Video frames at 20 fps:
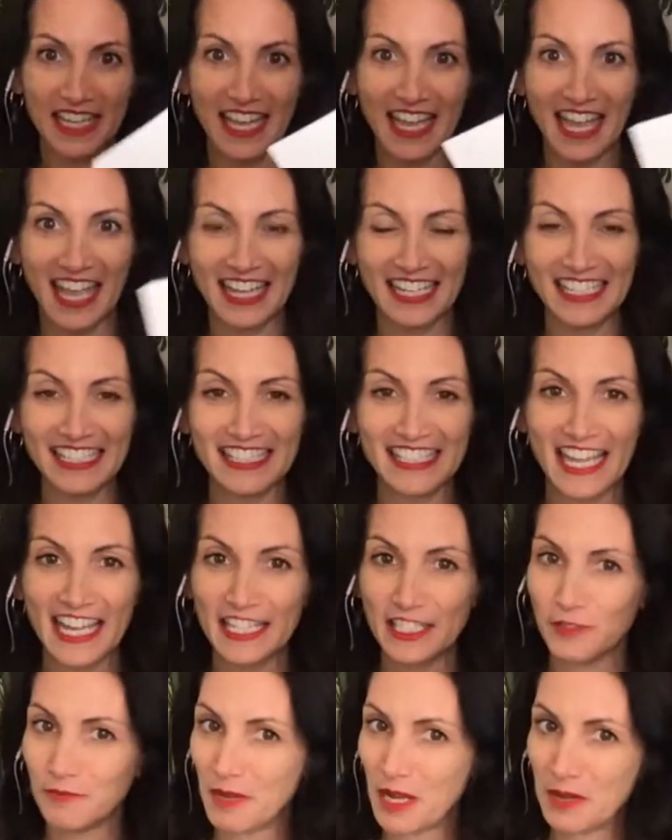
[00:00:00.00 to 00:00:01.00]
Any
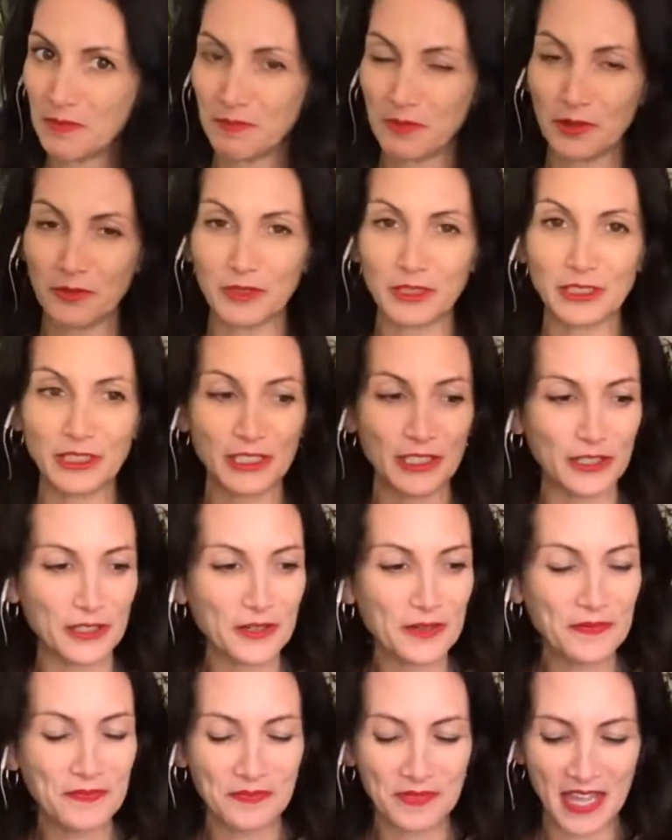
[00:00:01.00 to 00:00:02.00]
size paper will do.
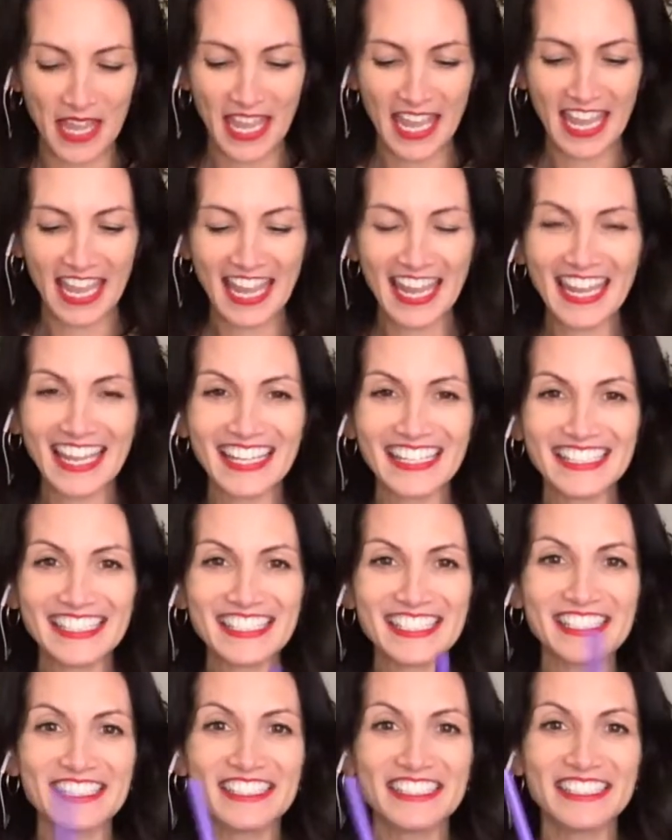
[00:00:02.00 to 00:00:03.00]
And
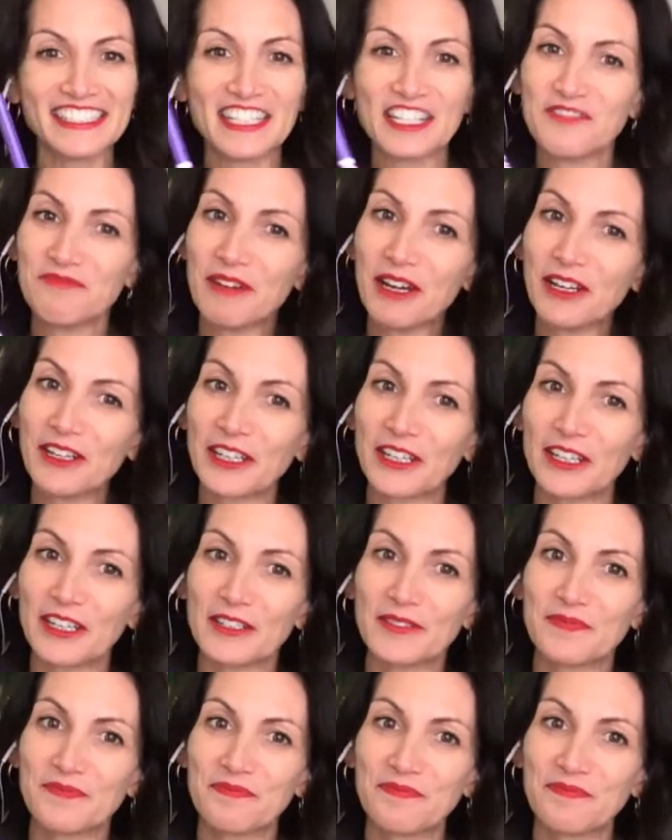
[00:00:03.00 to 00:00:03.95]
a marker.